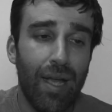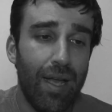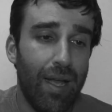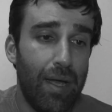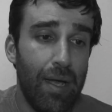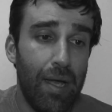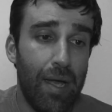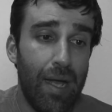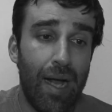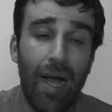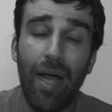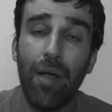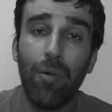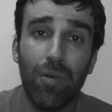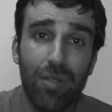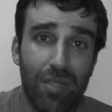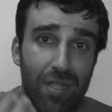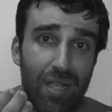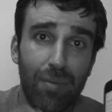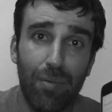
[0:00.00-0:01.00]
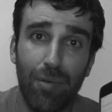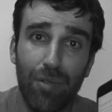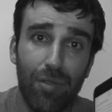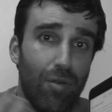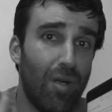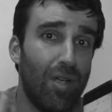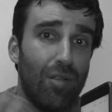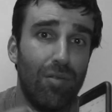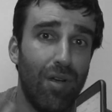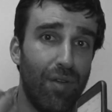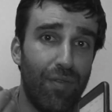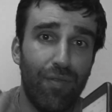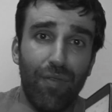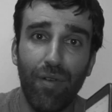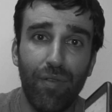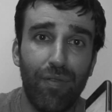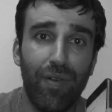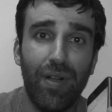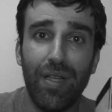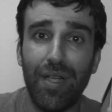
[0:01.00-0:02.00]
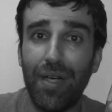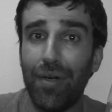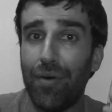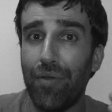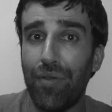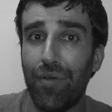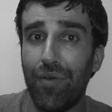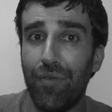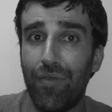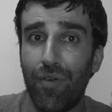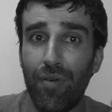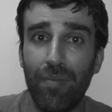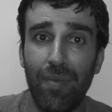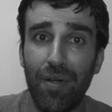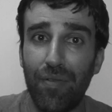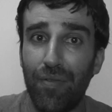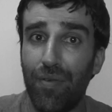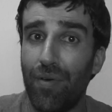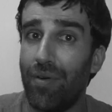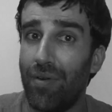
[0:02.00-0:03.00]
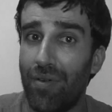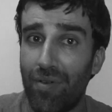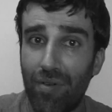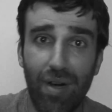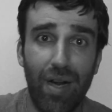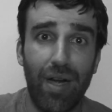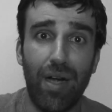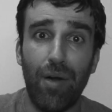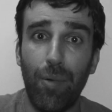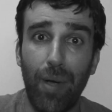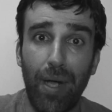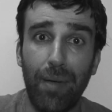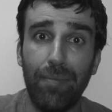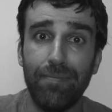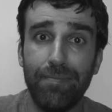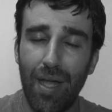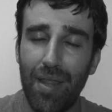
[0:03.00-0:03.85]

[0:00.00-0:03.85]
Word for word: uh, and I was able to actually fulfill that order from my phone right away.